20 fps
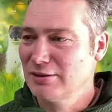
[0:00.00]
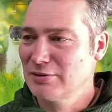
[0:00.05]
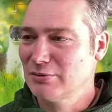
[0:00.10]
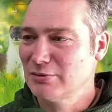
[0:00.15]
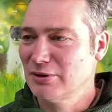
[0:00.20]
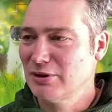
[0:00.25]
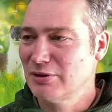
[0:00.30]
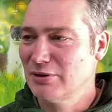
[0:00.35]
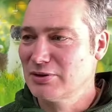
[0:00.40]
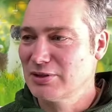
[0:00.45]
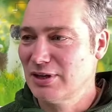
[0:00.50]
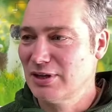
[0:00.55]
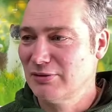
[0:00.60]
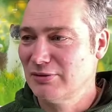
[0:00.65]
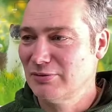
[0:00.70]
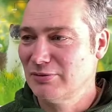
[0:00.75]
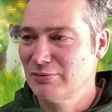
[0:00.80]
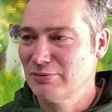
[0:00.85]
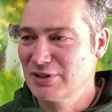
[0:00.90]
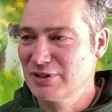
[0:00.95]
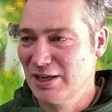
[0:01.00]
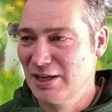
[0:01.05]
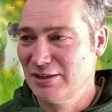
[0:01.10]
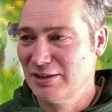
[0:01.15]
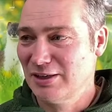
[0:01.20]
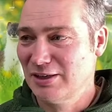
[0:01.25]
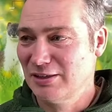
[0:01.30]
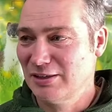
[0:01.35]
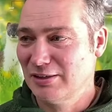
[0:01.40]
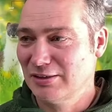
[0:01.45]
So what you were saying,
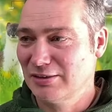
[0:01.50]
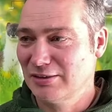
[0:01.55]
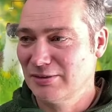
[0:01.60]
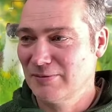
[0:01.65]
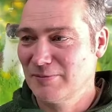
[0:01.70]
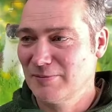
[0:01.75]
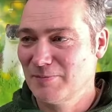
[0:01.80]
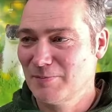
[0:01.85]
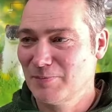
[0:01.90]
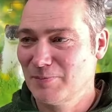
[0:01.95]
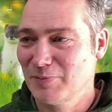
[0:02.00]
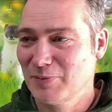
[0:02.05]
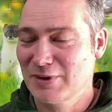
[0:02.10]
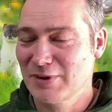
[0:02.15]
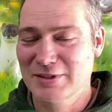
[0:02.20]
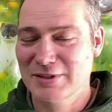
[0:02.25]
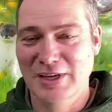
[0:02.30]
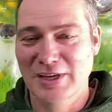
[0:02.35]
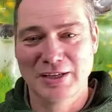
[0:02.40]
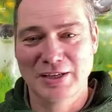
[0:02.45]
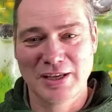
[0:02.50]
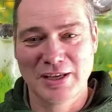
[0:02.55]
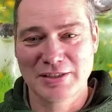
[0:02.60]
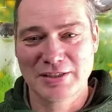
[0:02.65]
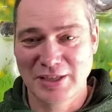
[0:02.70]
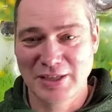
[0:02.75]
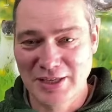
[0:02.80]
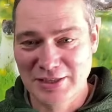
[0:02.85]
Saturday? Saturday now. Saturday.